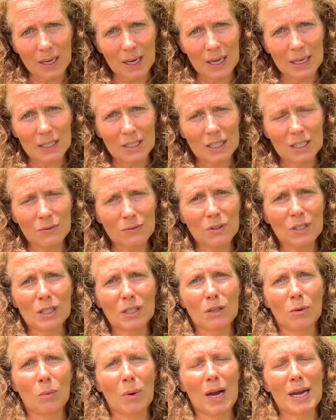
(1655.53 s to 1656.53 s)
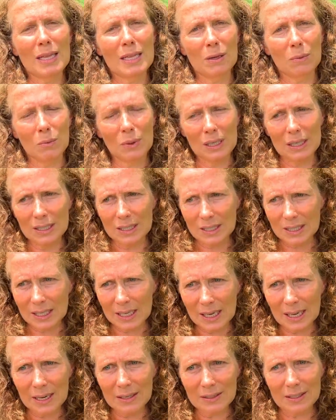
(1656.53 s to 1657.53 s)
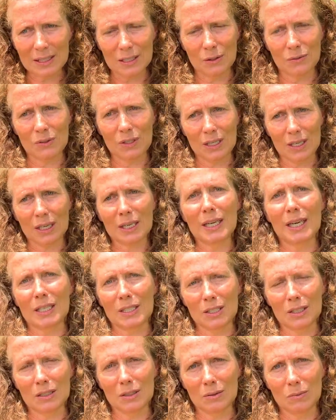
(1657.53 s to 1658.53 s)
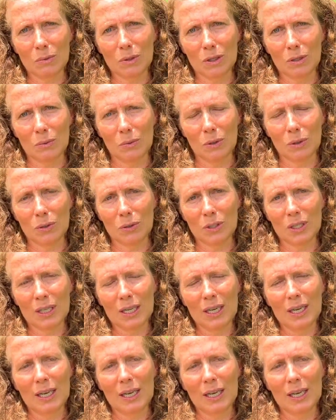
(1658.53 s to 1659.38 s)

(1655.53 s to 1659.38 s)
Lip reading: and shifting the way that we see ourselves in connection with the world.